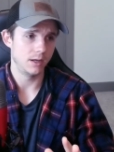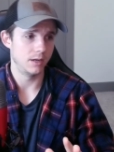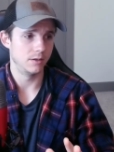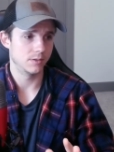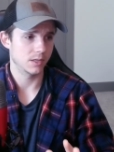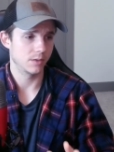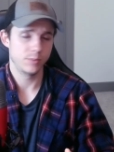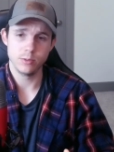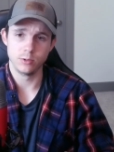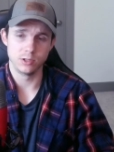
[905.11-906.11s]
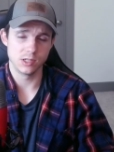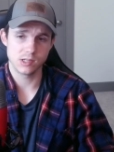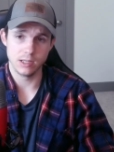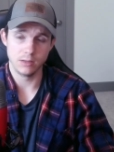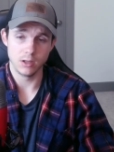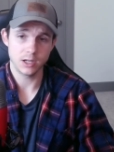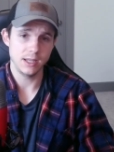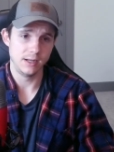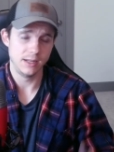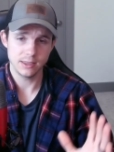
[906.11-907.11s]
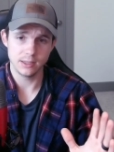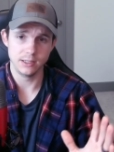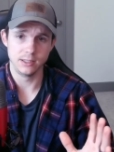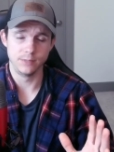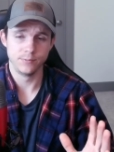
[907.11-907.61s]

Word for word: and some people just get lucky and hit the,